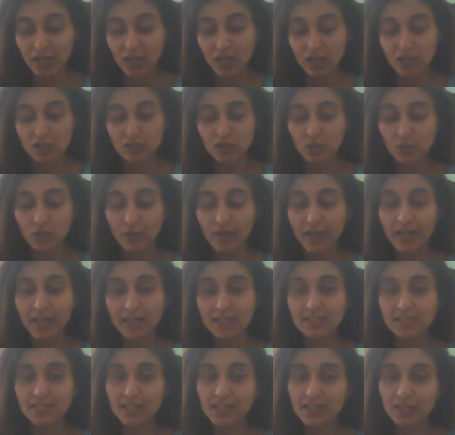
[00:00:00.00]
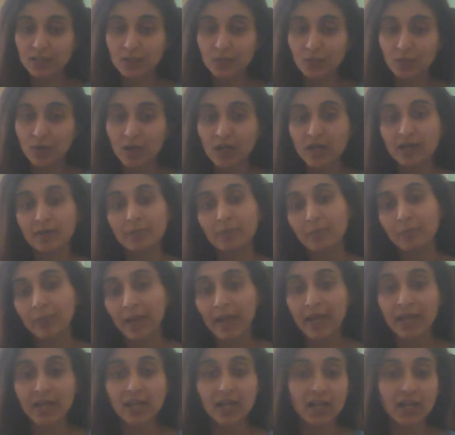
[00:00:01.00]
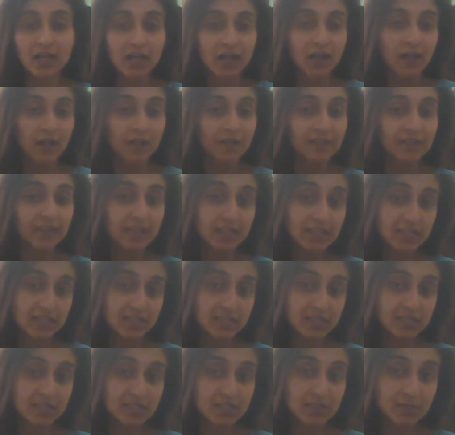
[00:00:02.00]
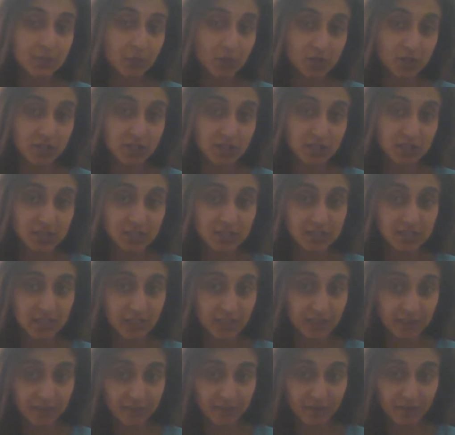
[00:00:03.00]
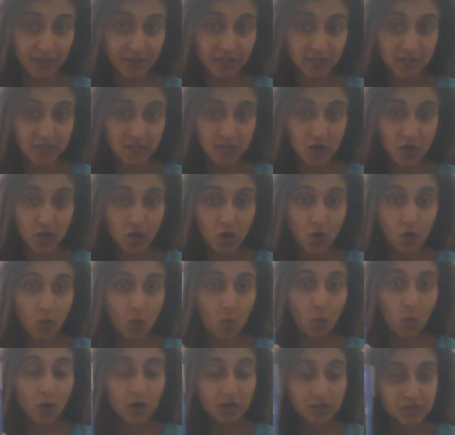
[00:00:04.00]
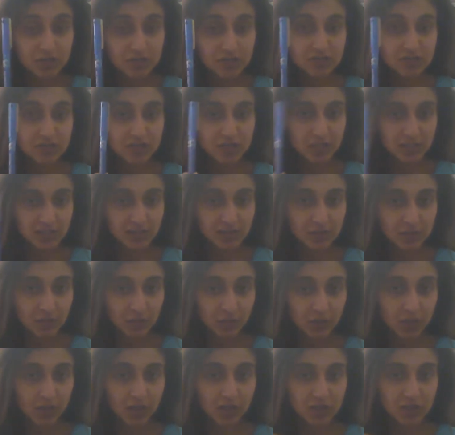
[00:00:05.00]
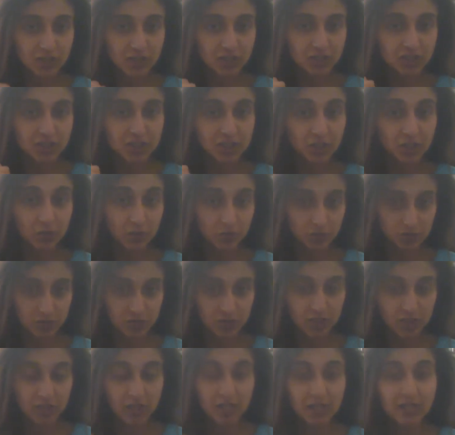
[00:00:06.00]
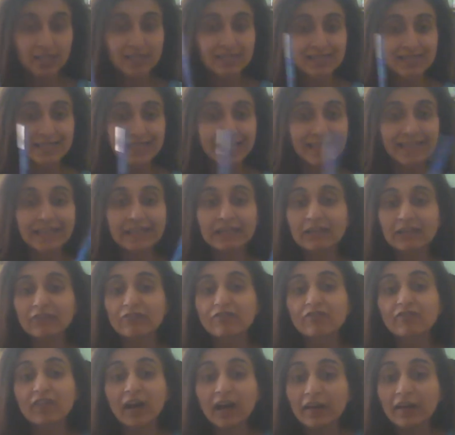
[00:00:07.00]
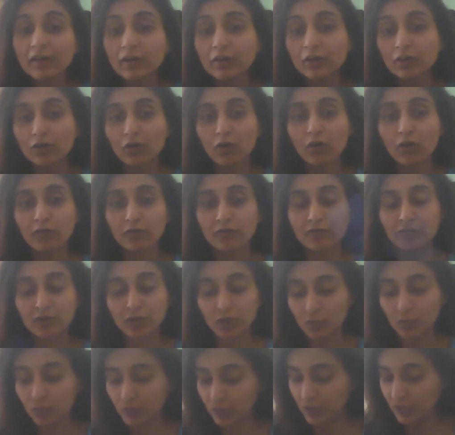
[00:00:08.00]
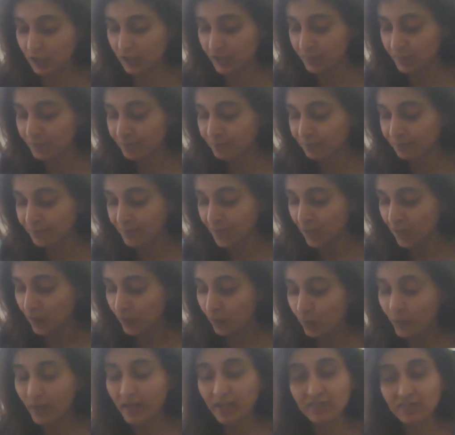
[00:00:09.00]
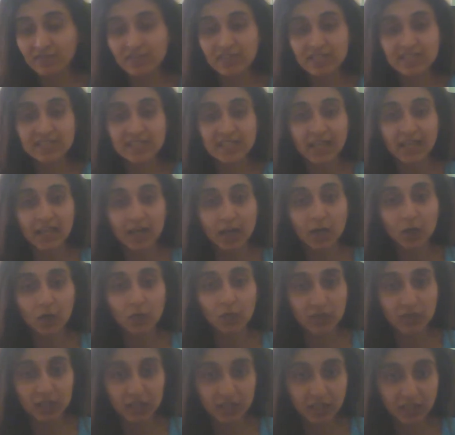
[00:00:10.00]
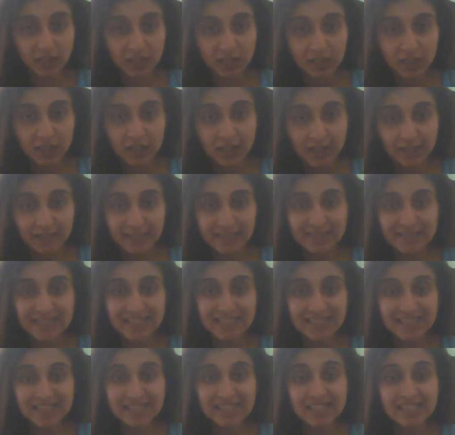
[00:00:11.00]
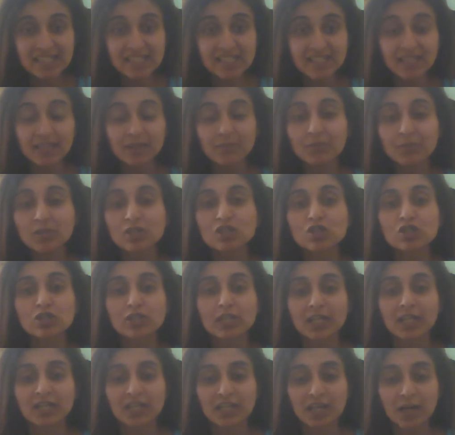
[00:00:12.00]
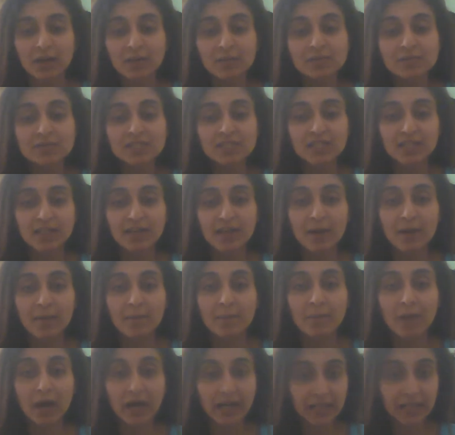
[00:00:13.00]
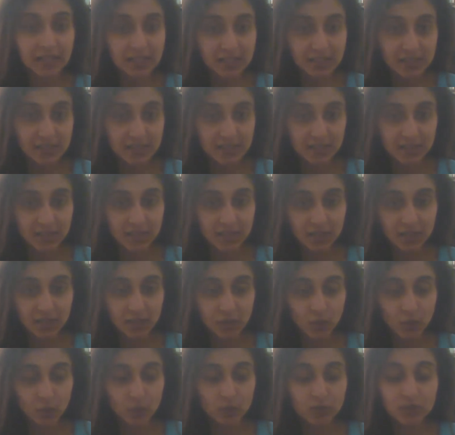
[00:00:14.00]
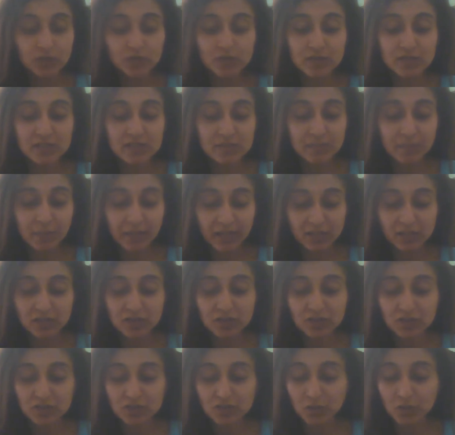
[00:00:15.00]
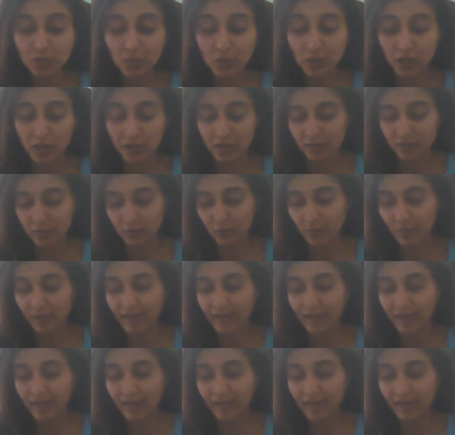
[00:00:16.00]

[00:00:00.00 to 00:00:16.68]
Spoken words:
So when I say the word pen, this is what it signifies. What does the word denote? Signifier of a word. When we say a word, there's a certain image that comes in our mind with respect to the word.